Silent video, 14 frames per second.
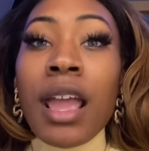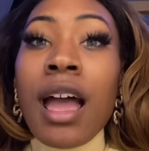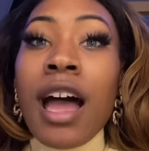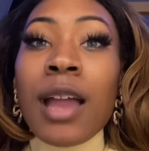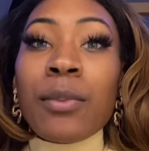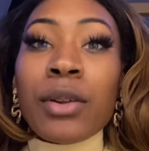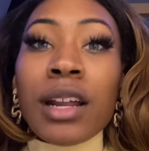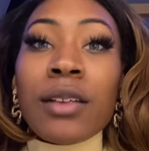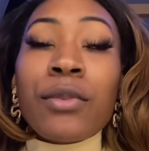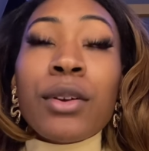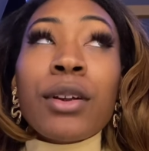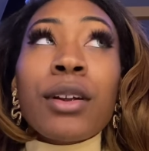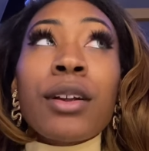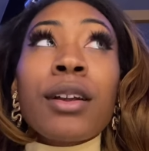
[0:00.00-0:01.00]
I pray
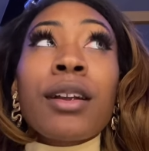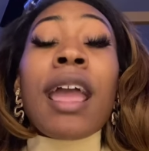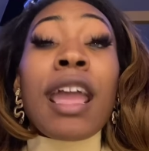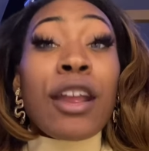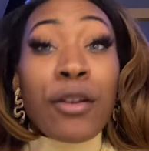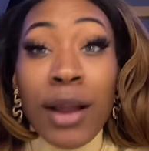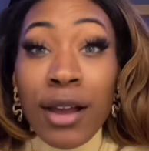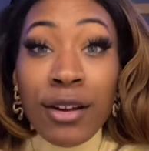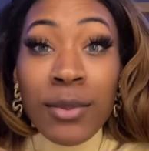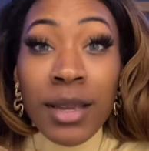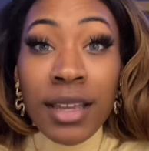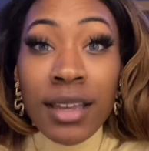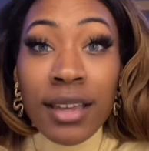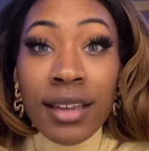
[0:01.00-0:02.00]
for a crown on
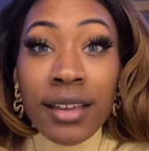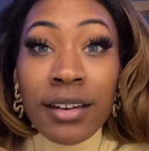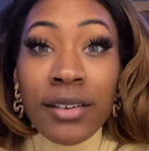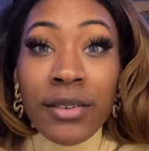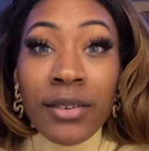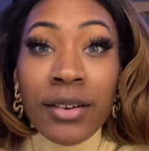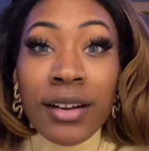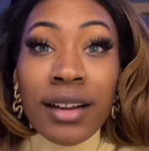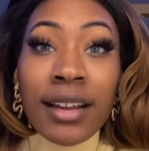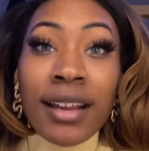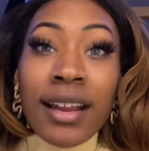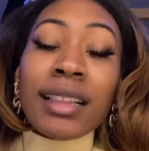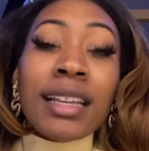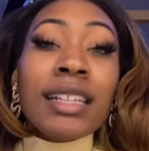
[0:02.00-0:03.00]
my head or
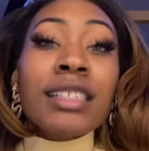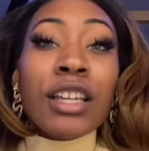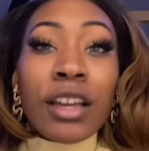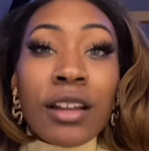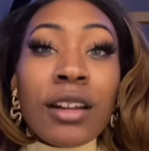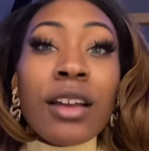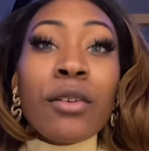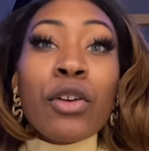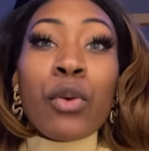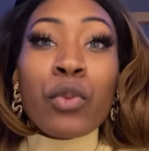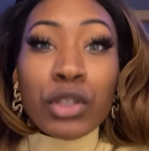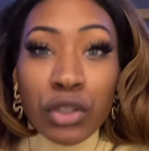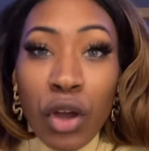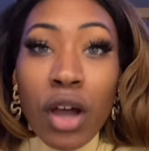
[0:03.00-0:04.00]
at least good
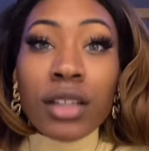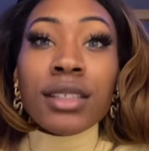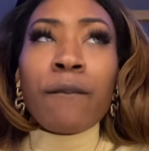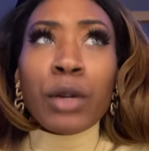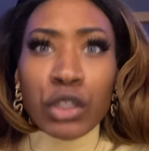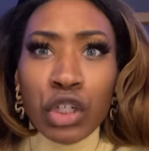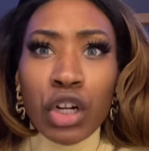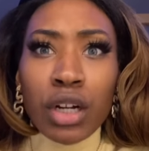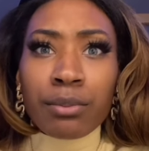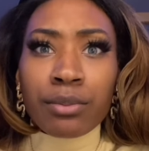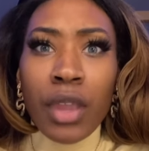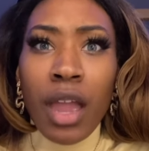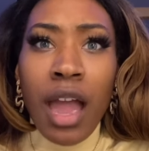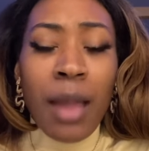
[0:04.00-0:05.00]
results for sure.
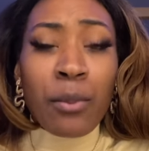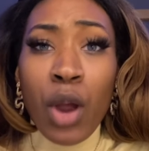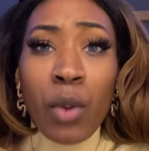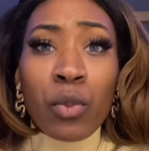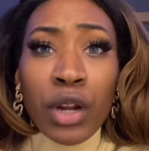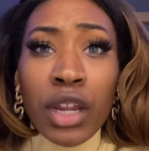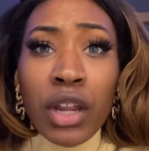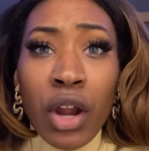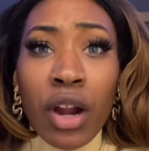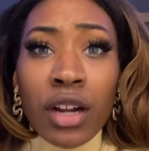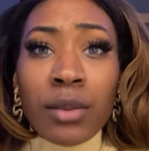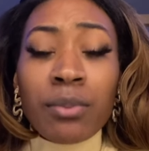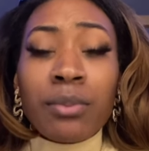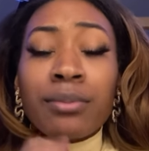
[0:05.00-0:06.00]
I'm working
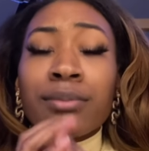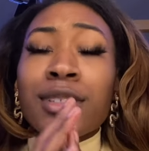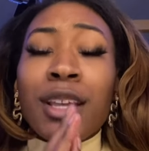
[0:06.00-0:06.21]
hard.